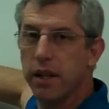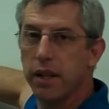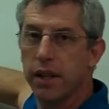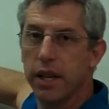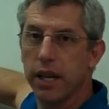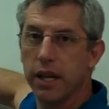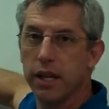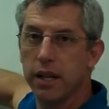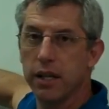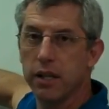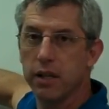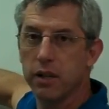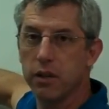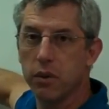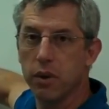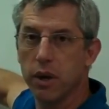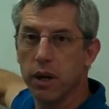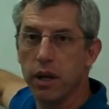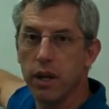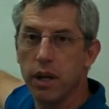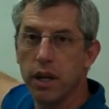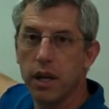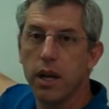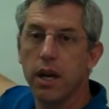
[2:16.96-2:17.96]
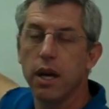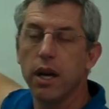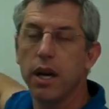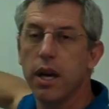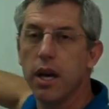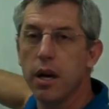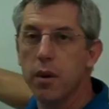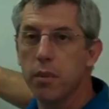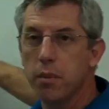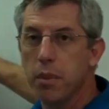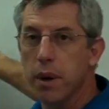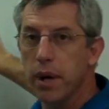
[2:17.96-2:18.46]
like this one,
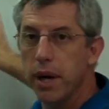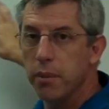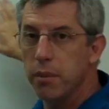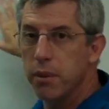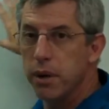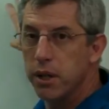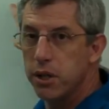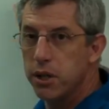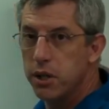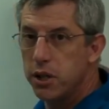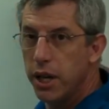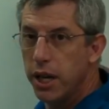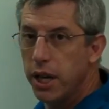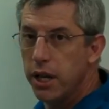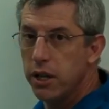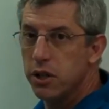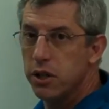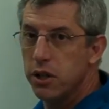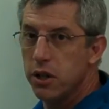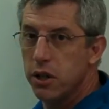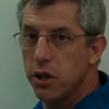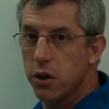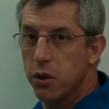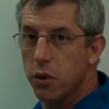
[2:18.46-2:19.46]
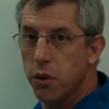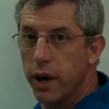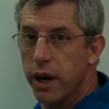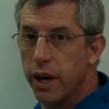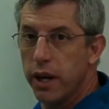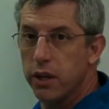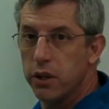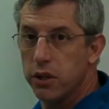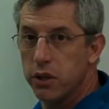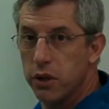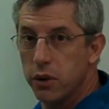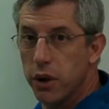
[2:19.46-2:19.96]
but I'm going to change it in a
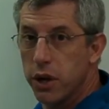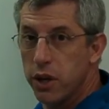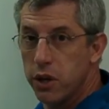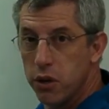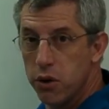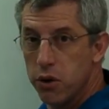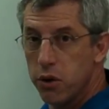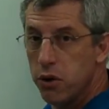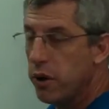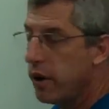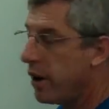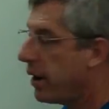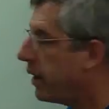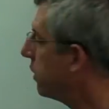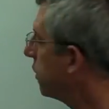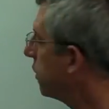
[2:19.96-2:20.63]
way so I do know how to